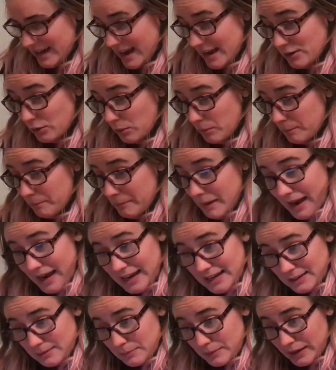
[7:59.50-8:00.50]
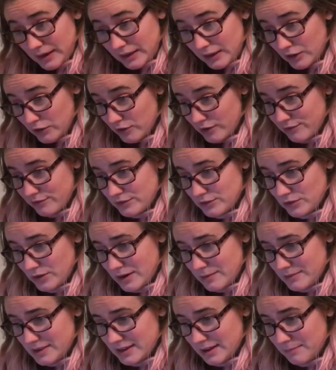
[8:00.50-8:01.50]
I don't mind being a
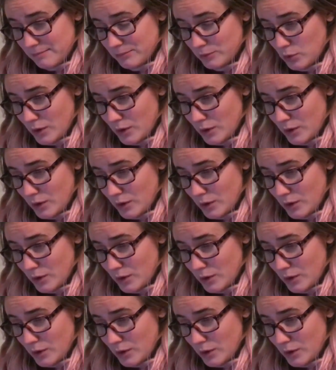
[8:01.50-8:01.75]
Gryffindor. I mean, I'm